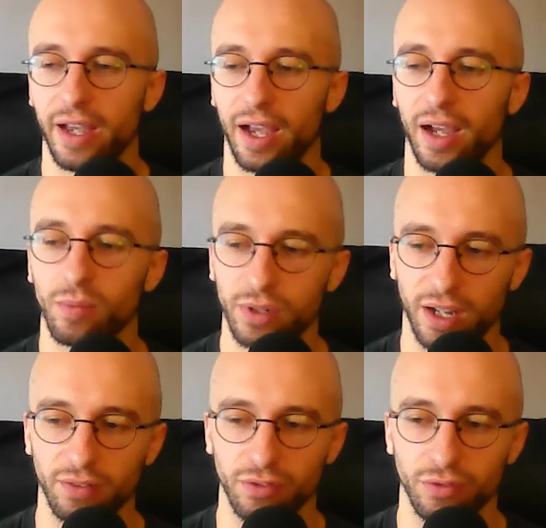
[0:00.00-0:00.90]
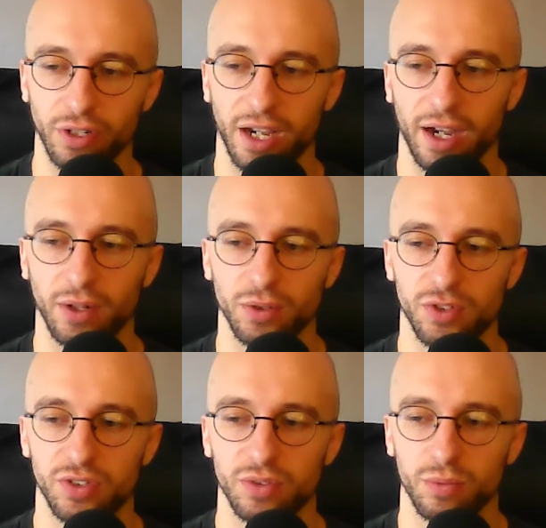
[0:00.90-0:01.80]
and we'd have a free
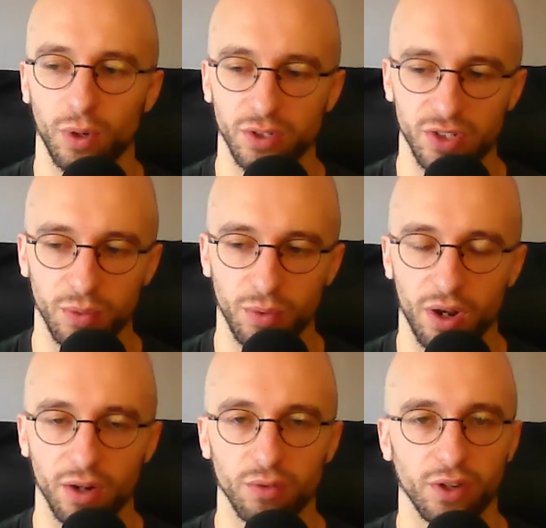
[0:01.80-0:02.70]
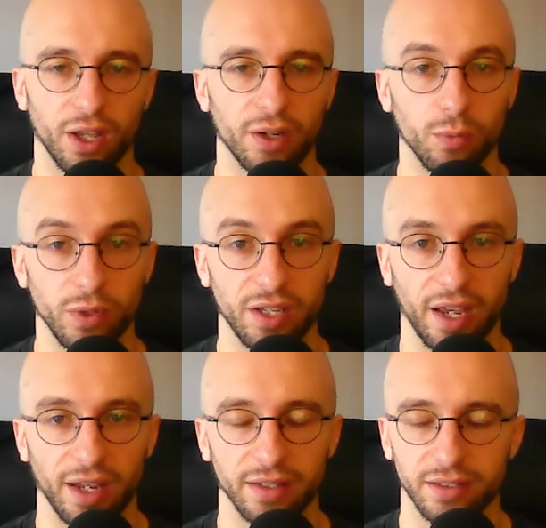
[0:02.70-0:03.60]
house once in a while for like a
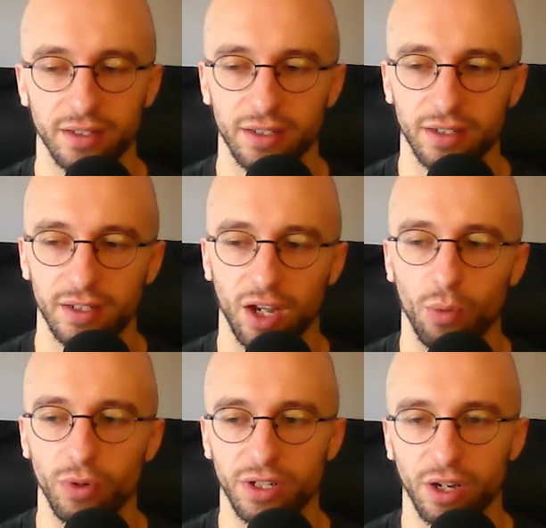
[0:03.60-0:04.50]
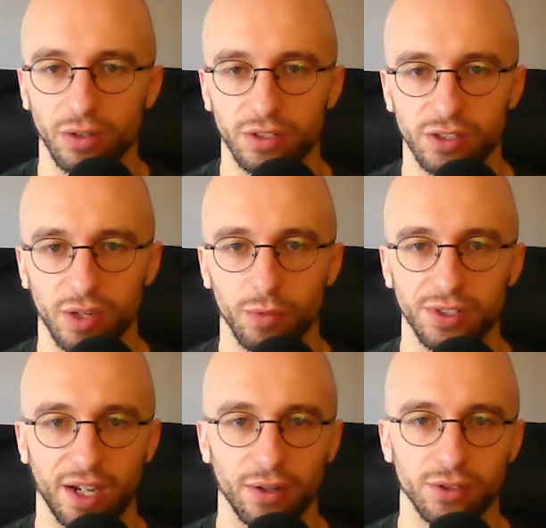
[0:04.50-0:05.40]
weekend, and we'd go to someone's
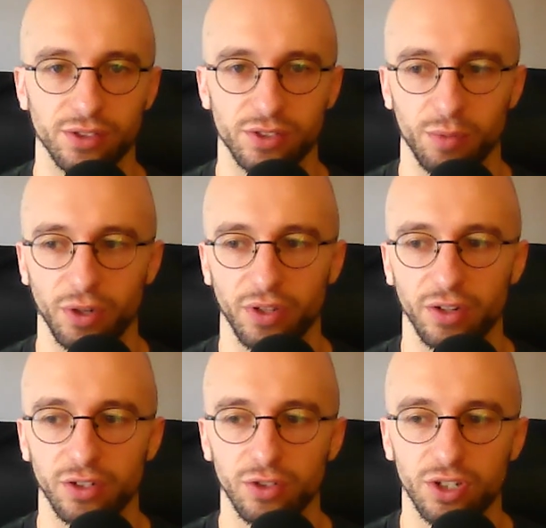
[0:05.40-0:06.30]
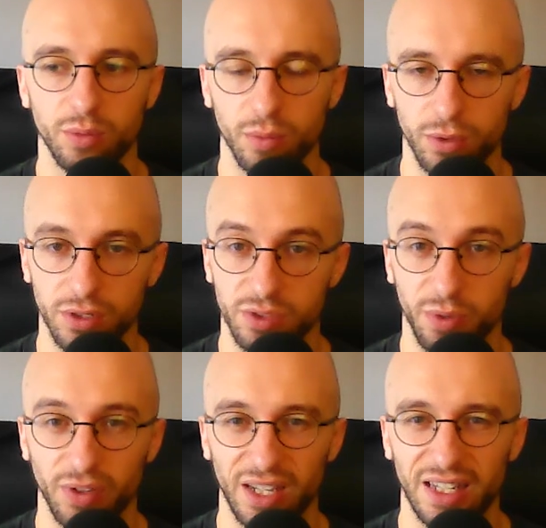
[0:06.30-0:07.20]
house and smoke there. And usually we wouldn't
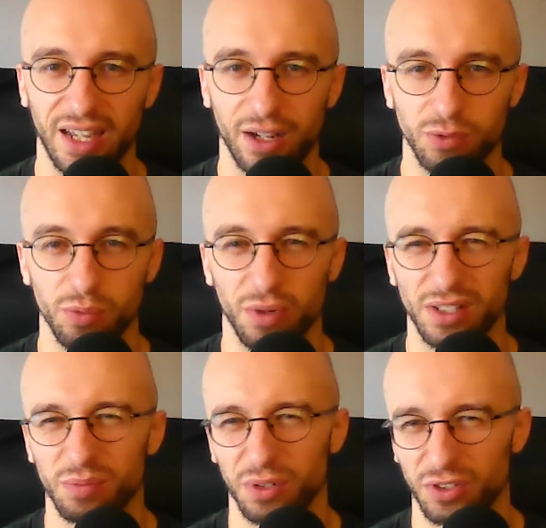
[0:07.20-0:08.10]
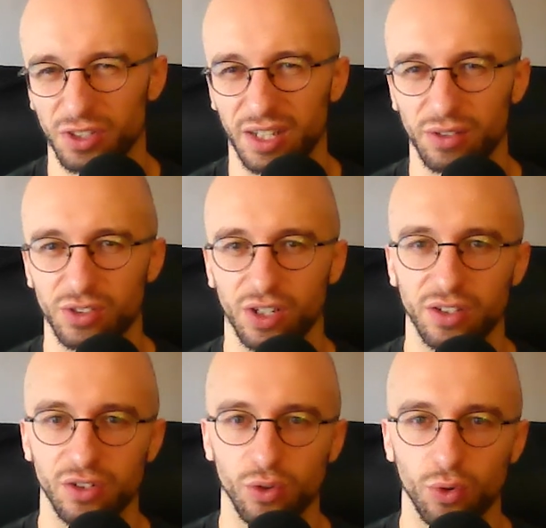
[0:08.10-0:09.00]
smoke in the house. We might smoke just outside
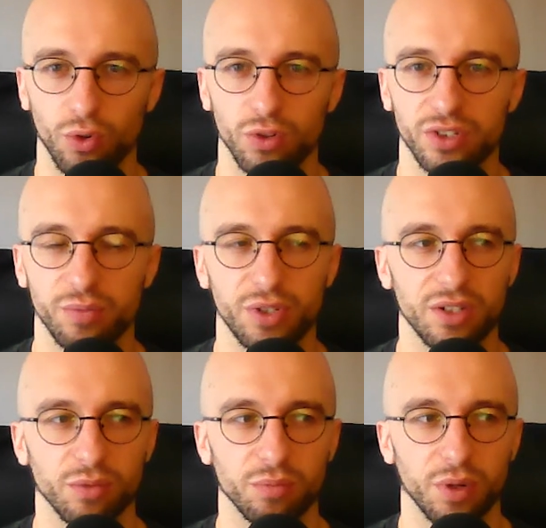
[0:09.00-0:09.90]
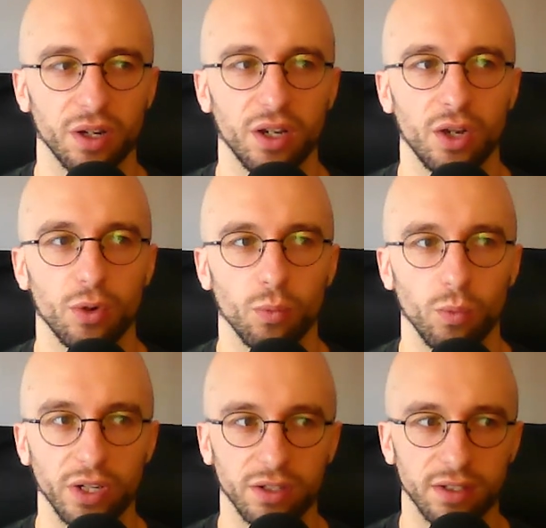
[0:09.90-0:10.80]
the door or something, but
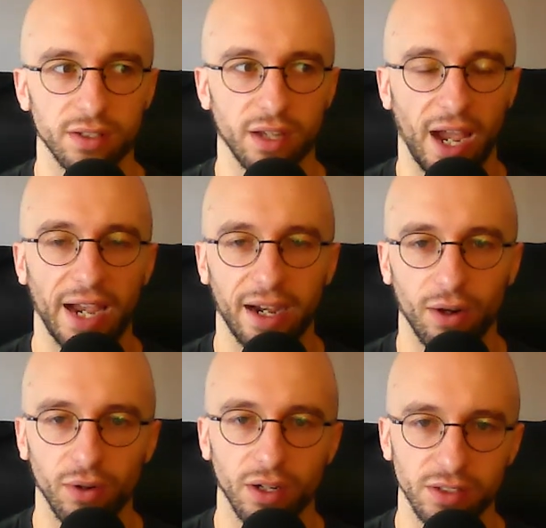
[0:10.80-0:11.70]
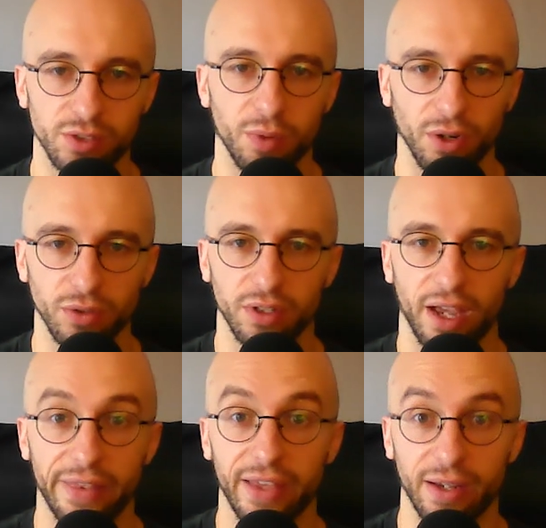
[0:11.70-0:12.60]
we could hang out and smoke,
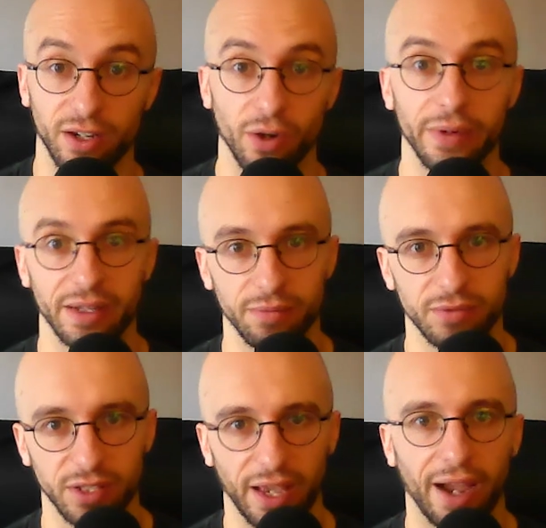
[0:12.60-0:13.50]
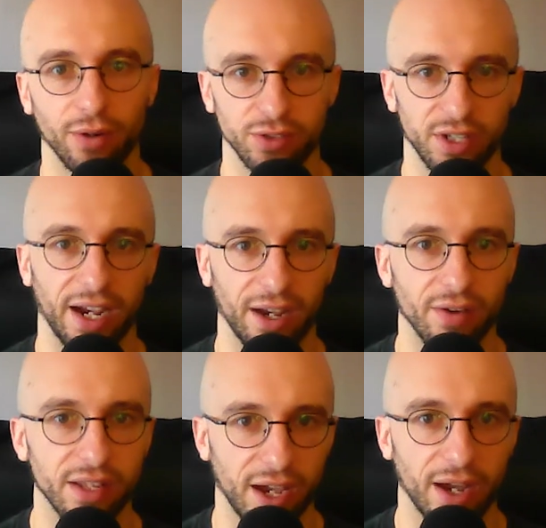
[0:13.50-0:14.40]
and then go into the house and hang out
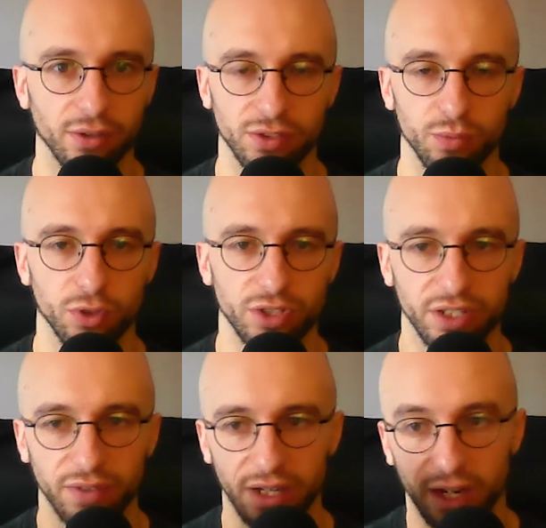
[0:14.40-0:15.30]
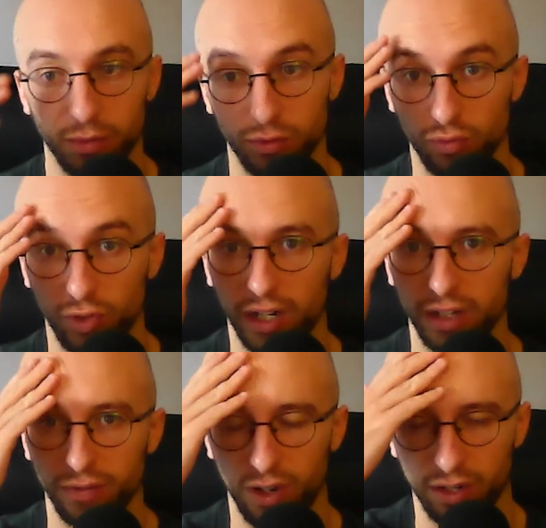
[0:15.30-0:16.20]
in the house and watch TV. And it was really
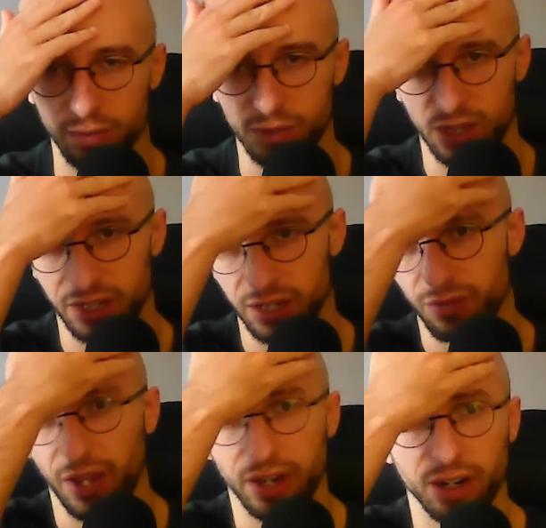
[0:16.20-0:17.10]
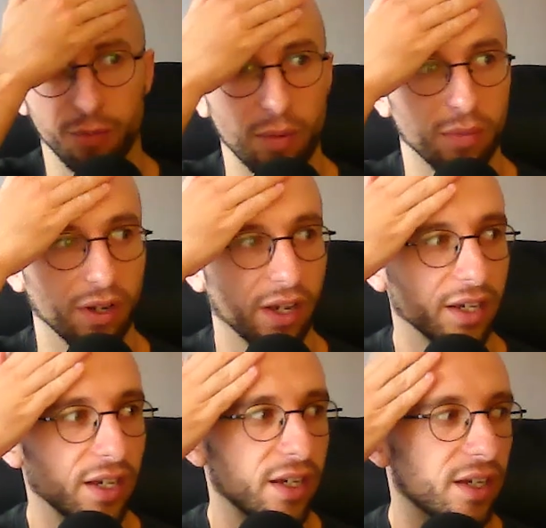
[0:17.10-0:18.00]
fun. It was like an event, and I remember like
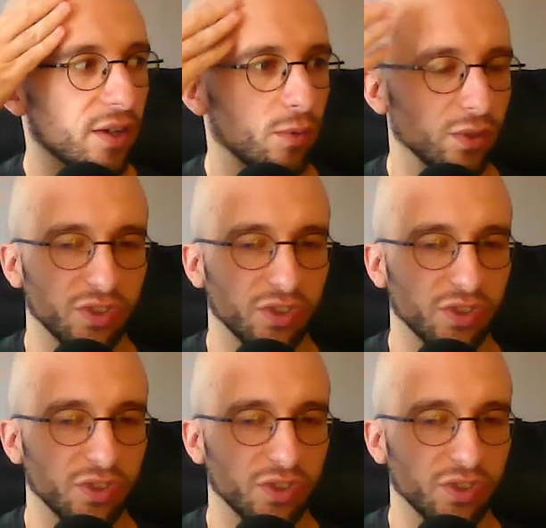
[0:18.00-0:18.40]
when